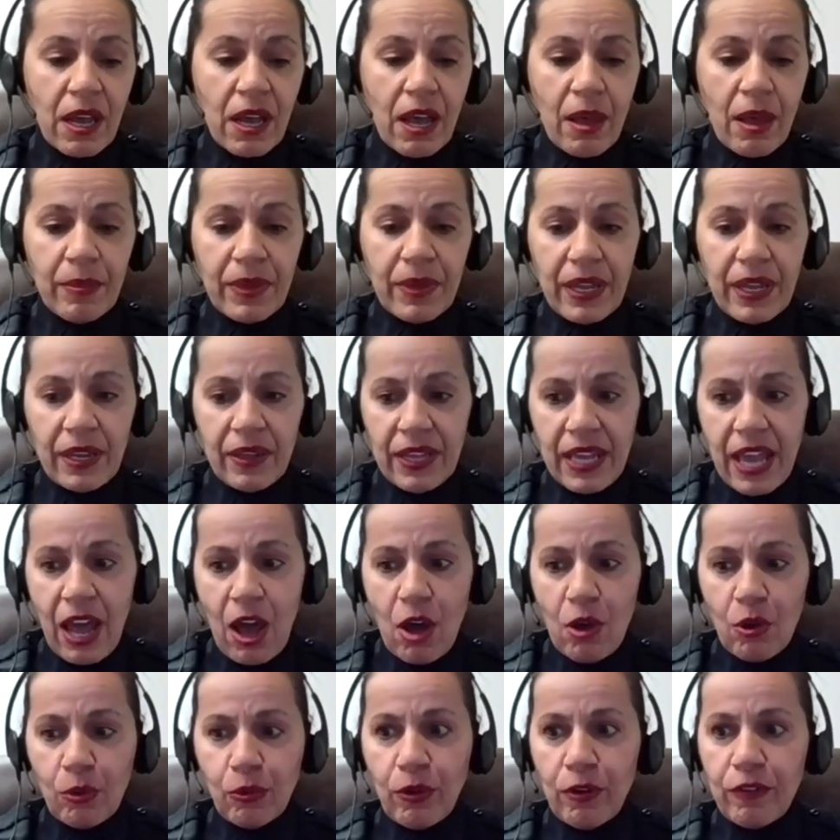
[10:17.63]
And the
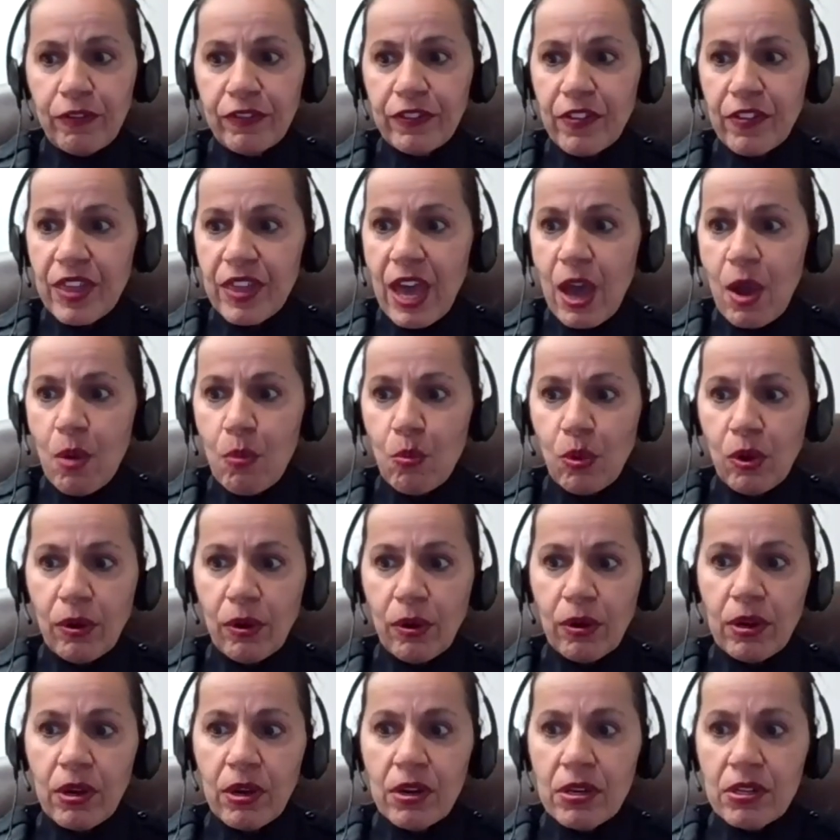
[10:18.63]
outgrowth of that
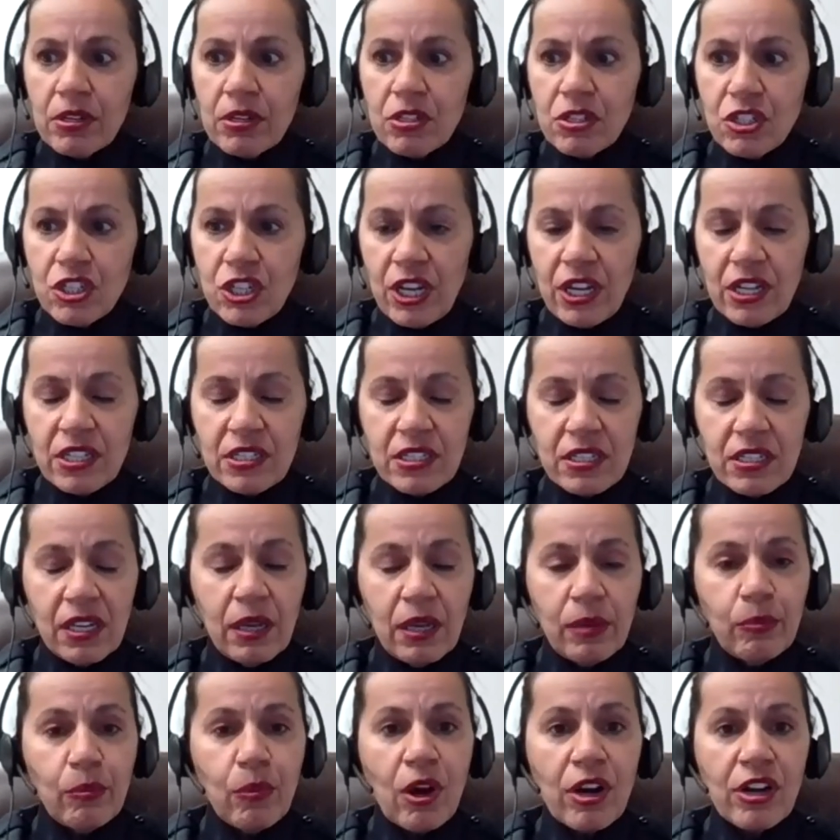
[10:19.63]
were chanting
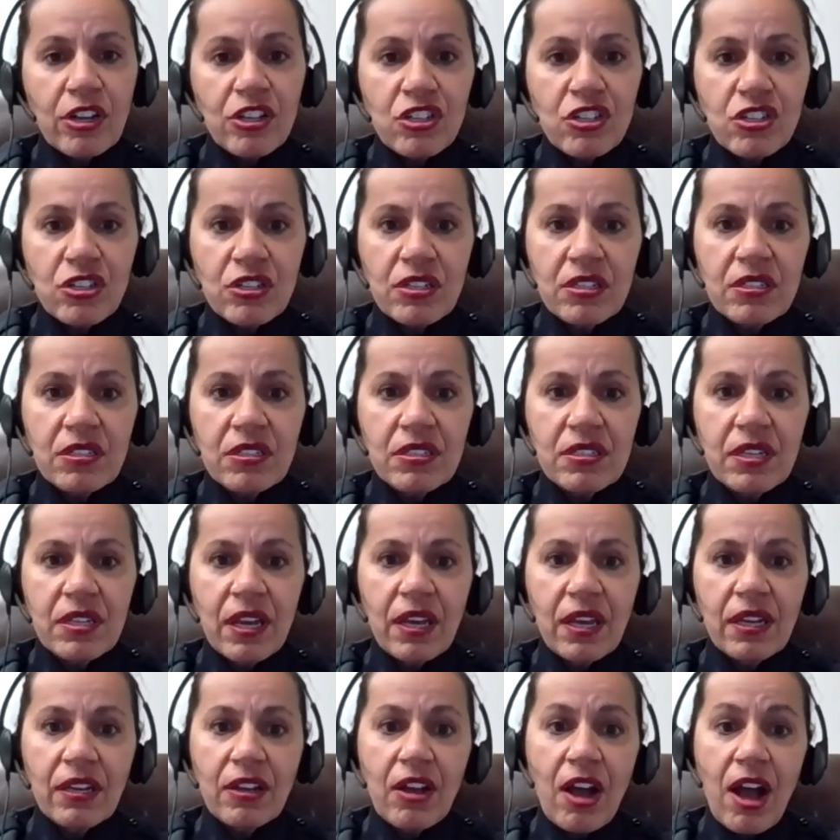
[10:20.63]
in marches
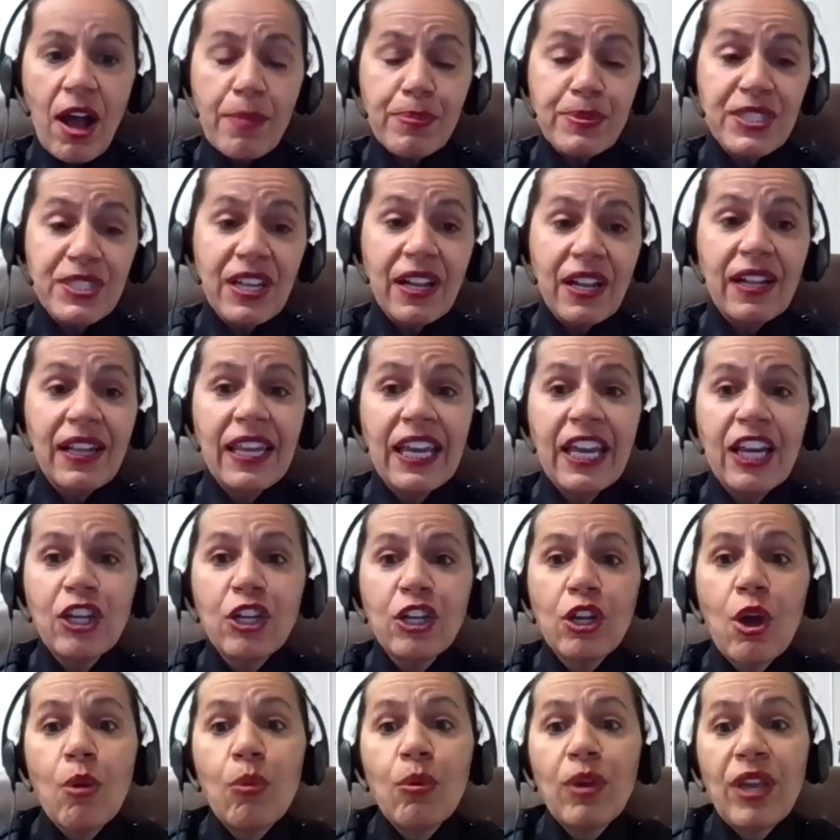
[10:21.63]
that cops and Klan
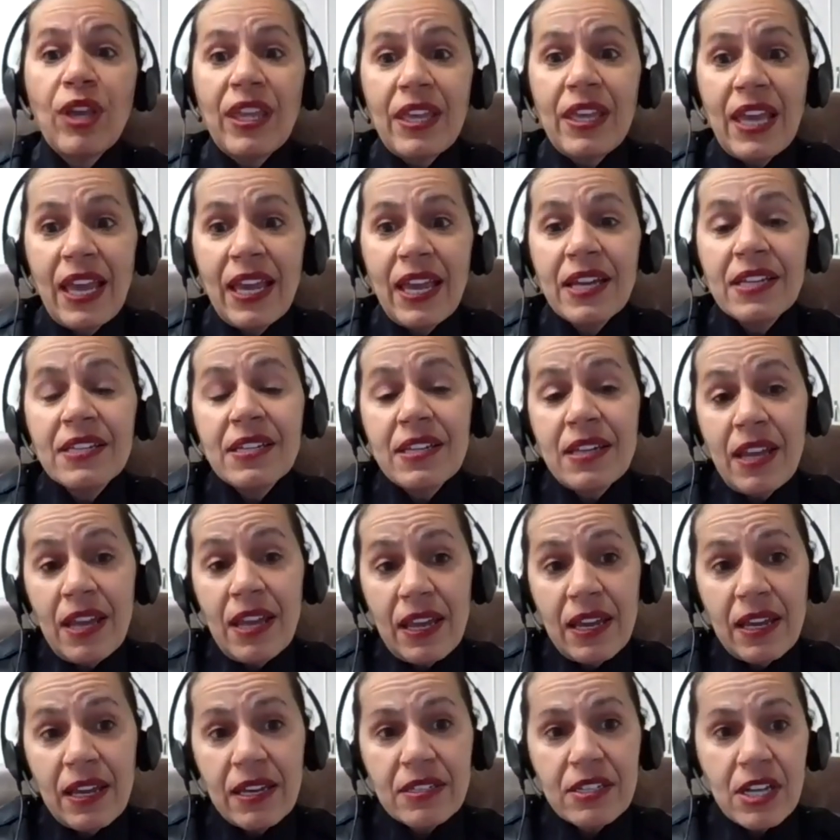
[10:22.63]
go hand in
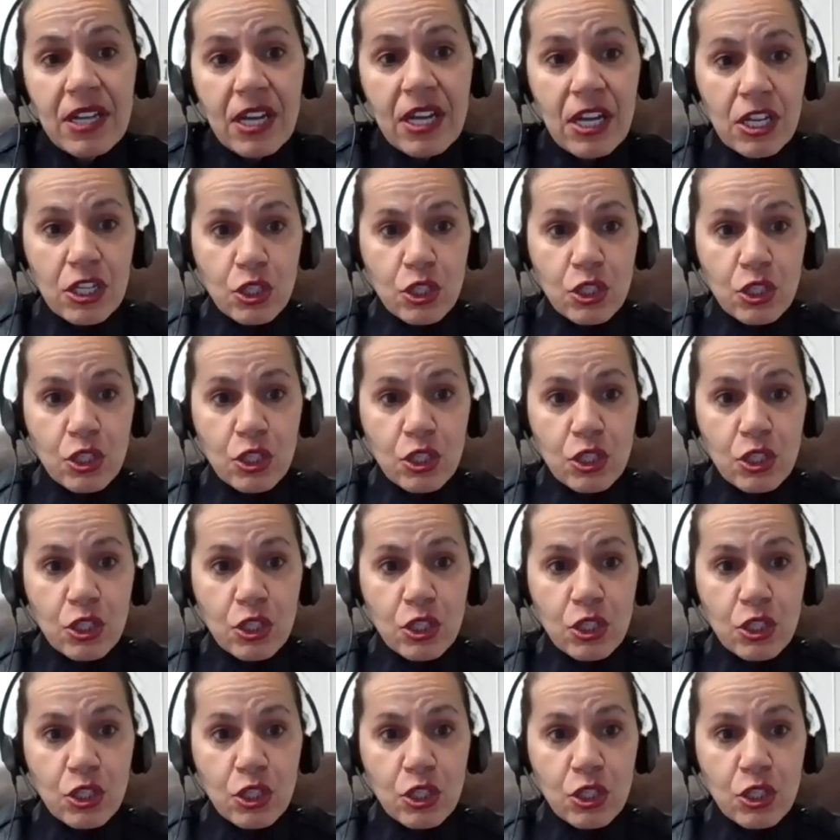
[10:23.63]
hand.